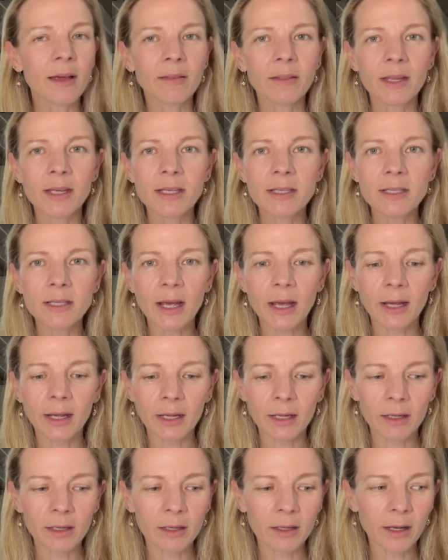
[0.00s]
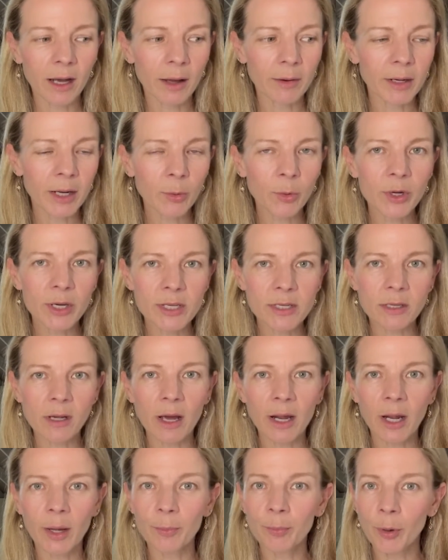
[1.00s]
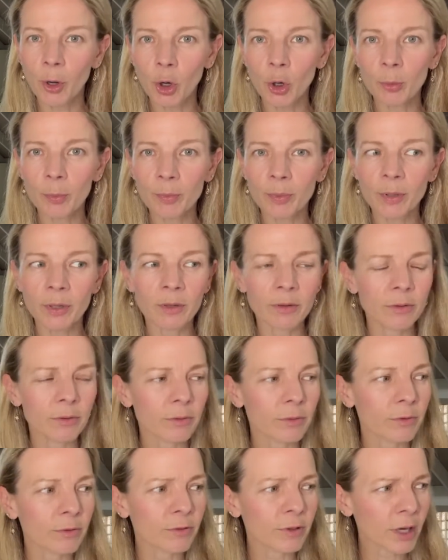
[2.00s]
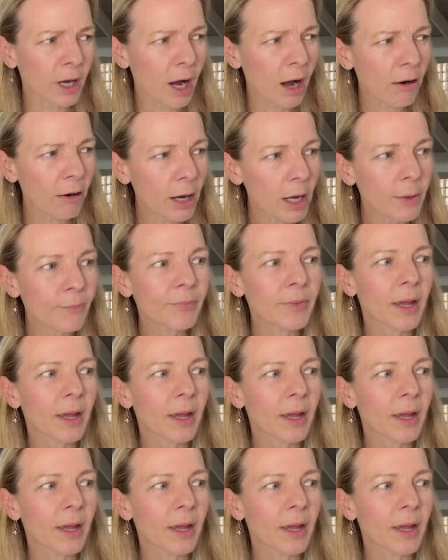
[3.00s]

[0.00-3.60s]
There's a knitwear designer, Pope Vergara.